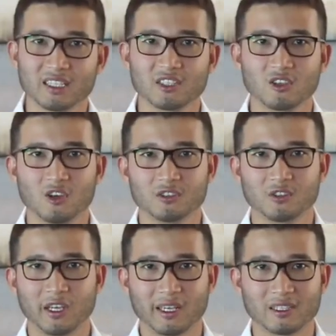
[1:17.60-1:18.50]
signing the
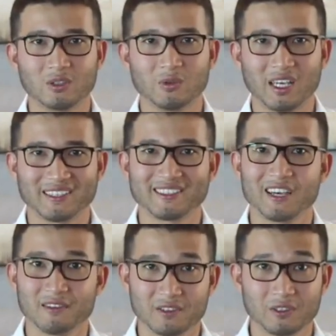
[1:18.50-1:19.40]
contract, we had
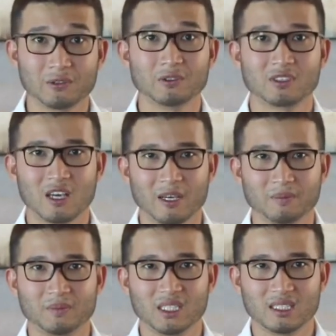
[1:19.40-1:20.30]
several
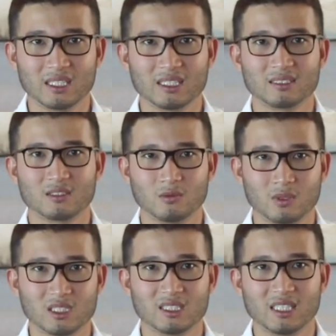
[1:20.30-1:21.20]
Skype meetings
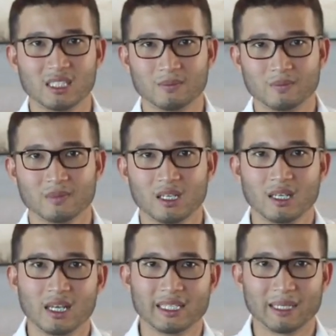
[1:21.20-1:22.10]
with the team,
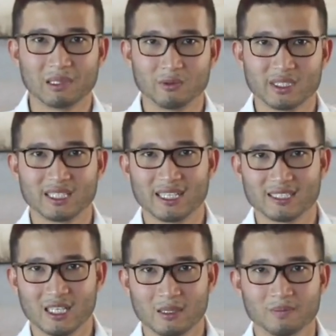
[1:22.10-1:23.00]
namely with
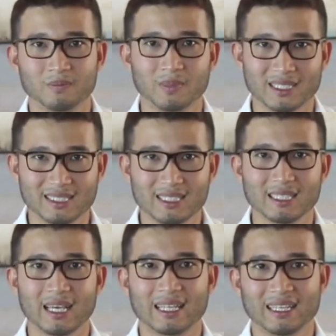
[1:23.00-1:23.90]
Kashyap,
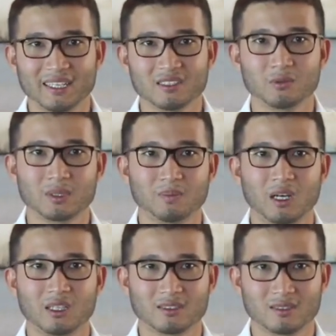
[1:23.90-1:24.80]
Patik, and later with
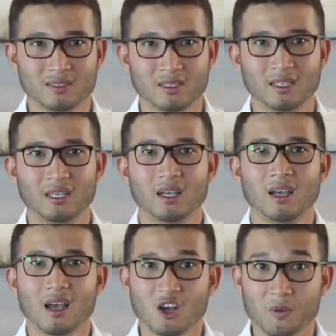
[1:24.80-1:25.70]
Pat.
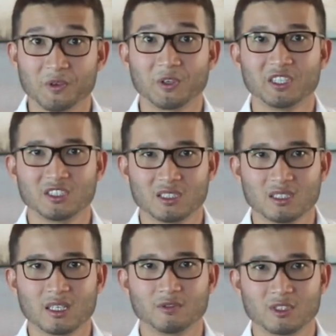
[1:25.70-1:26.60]

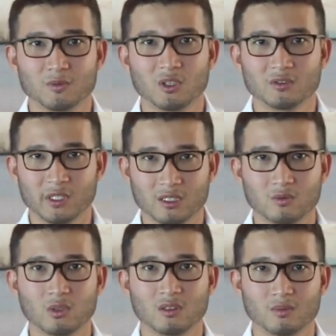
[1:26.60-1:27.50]
Cooperation and response
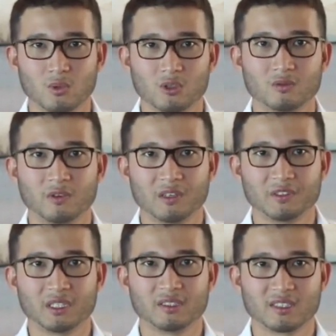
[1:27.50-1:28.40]
rate were both
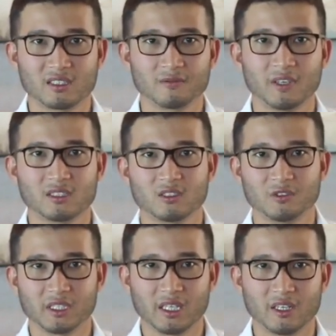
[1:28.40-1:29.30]
very
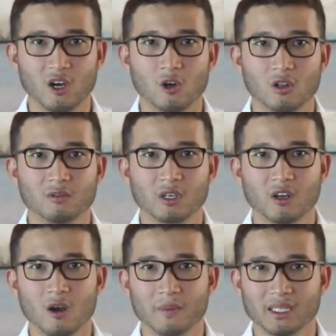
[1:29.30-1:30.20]
satisfactory, and all our
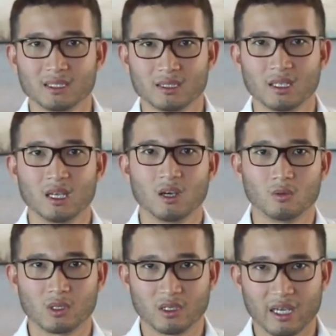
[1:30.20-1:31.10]
comments
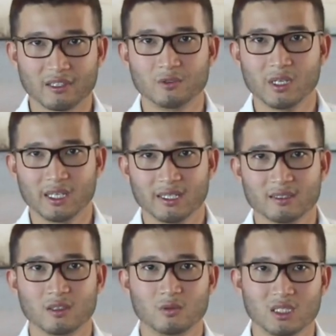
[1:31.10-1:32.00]
were
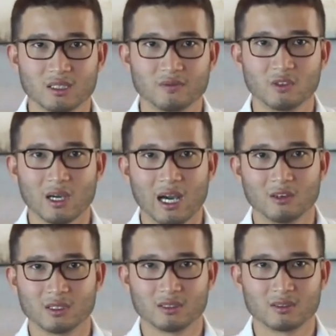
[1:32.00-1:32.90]
addressed within few
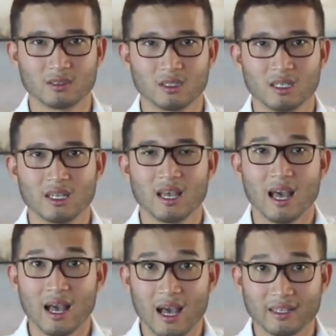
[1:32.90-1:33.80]
hours.
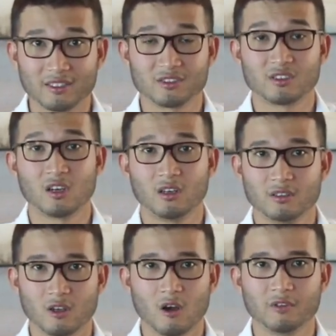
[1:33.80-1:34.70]
At the
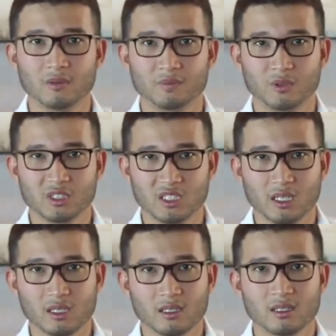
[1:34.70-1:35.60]
start of the
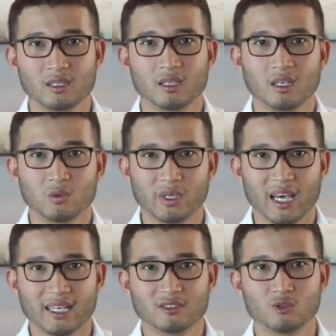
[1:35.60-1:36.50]
project,
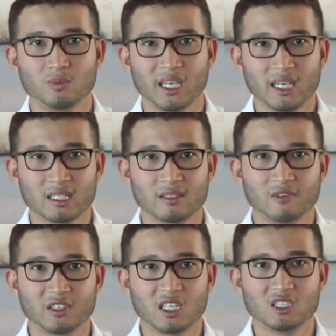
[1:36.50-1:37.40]
we had to make
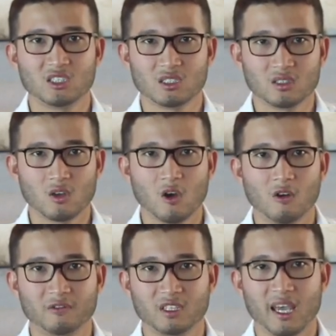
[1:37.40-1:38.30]
foundation
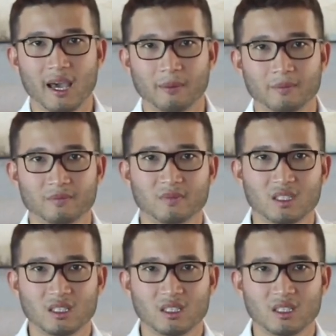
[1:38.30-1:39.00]
of the app.